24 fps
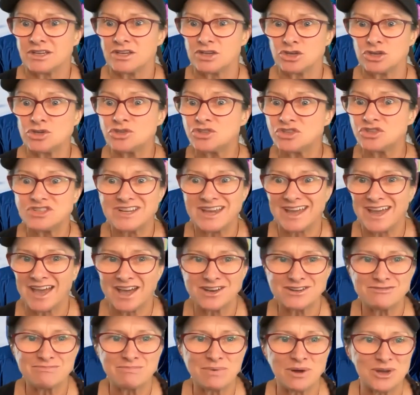goose
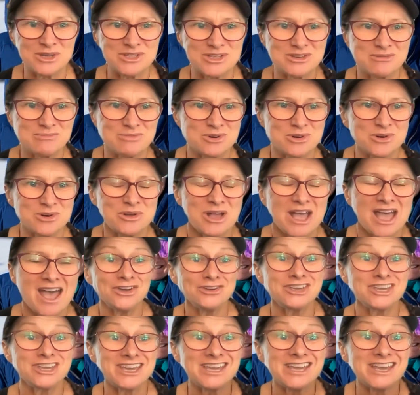down if possible,
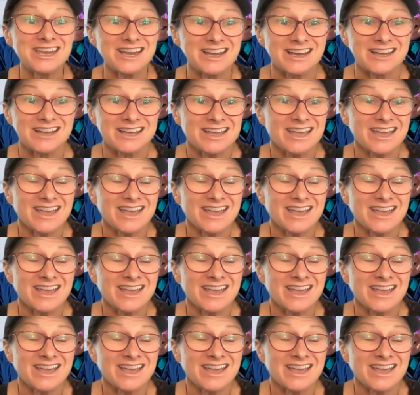gear.